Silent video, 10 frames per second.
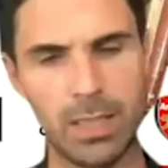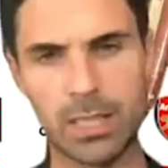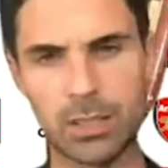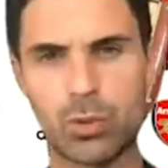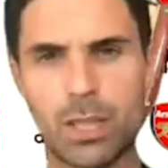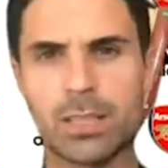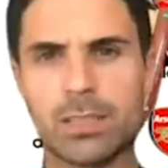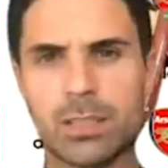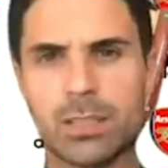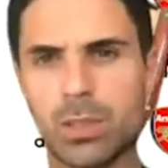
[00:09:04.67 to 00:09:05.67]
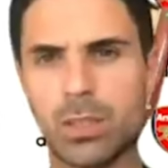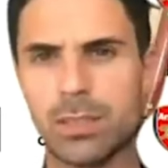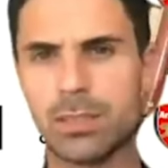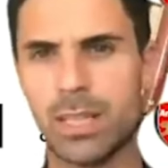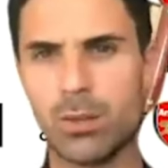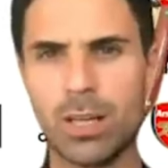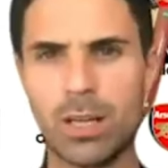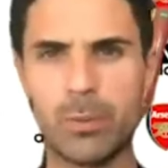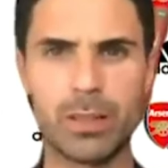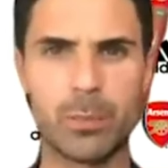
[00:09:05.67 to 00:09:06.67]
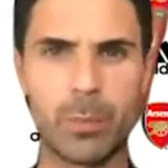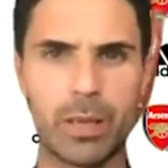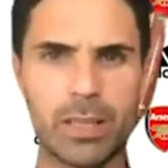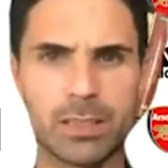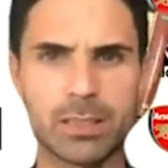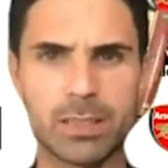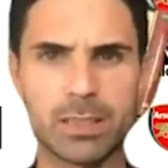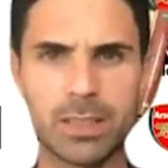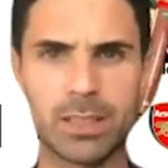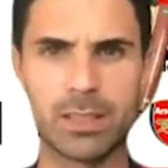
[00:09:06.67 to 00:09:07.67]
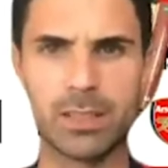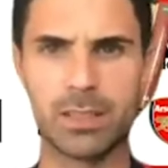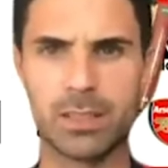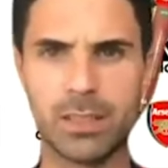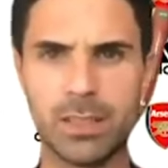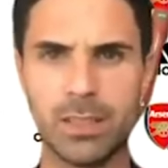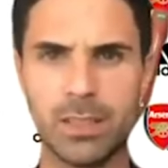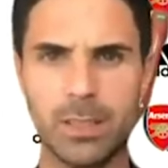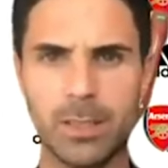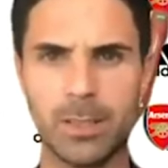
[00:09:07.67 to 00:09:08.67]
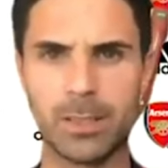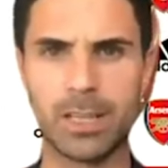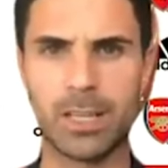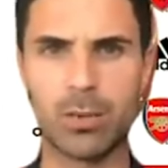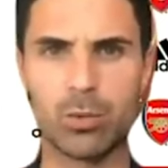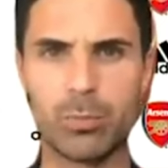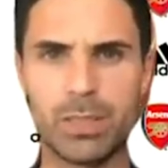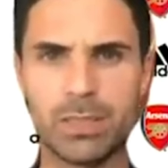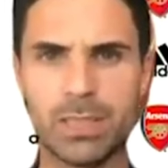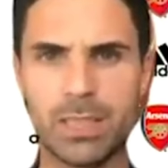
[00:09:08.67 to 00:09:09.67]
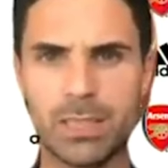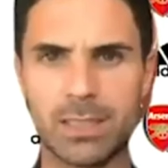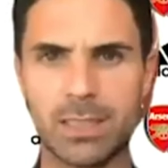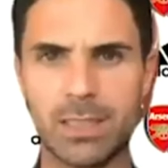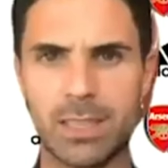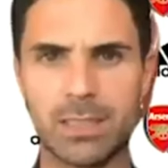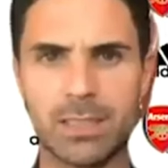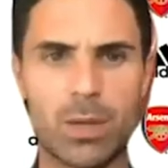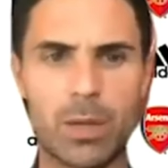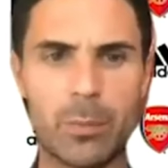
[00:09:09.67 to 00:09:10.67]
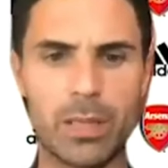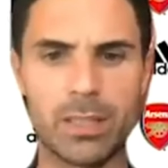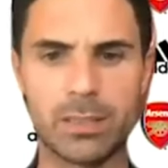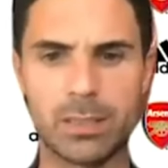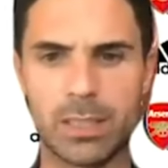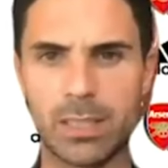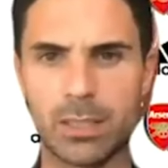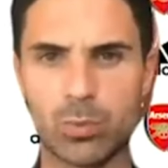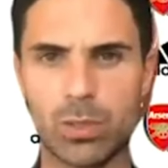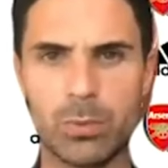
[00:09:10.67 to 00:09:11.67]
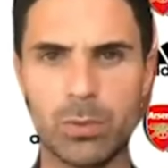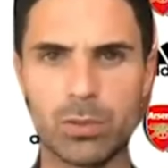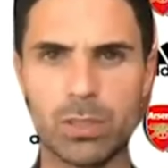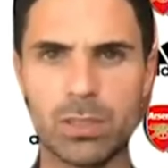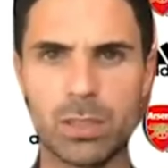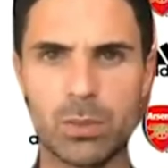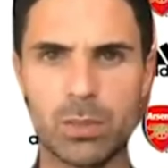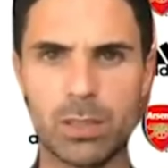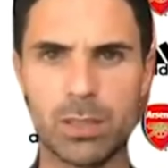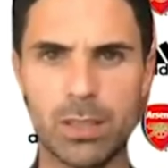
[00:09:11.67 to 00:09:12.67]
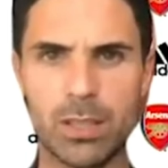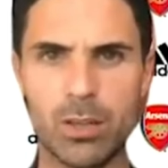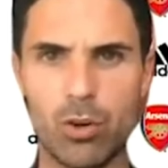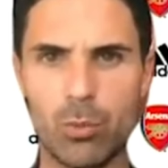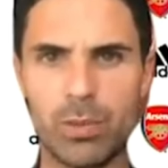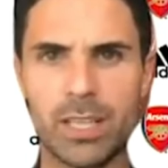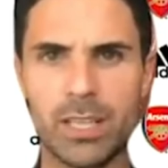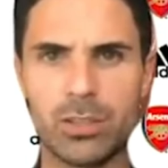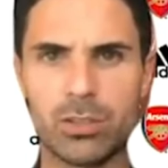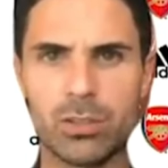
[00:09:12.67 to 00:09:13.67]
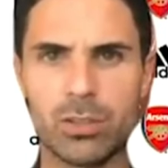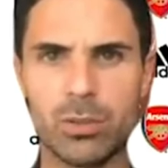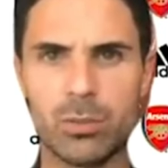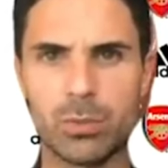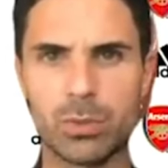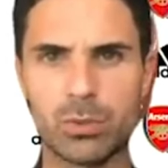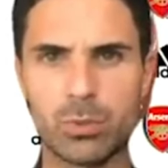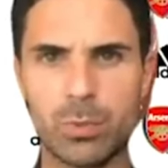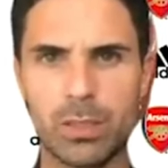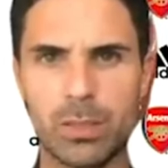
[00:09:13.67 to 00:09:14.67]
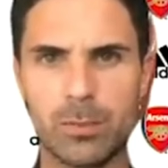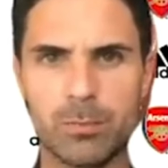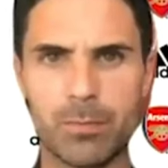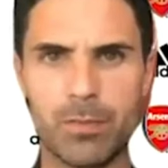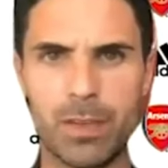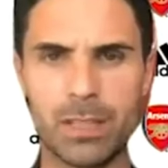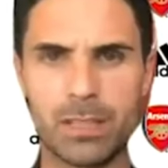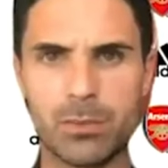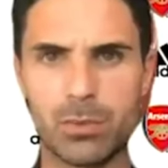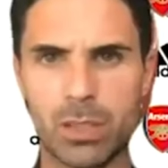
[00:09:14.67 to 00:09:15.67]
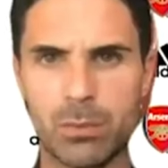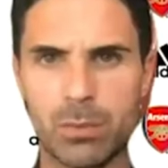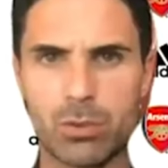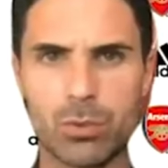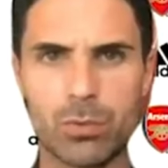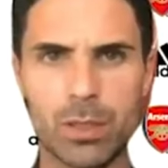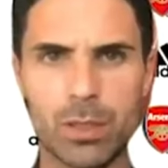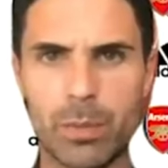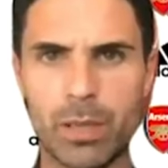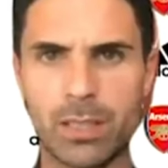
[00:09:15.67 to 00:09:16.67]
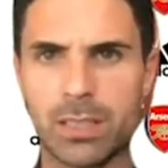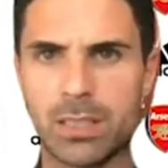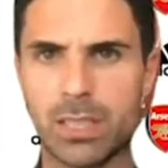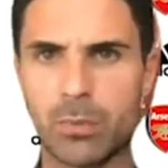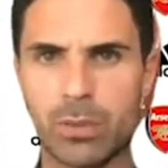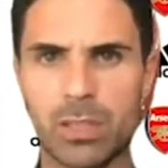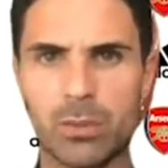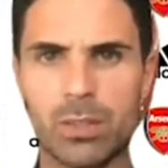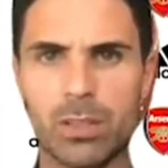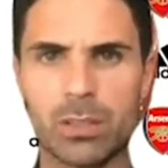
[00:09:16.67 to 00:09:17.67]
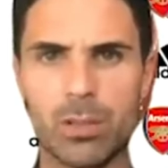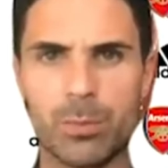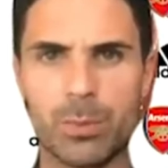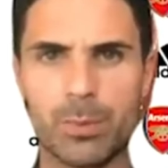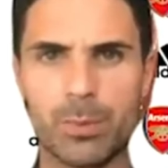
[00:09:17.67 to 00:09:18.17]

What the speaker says: attract as well, it's how happy the players that are here and how convinced they are that they are at the right place, and as well because it's our obligation almost to be fighting for every trophy and playing the Champions League with this club.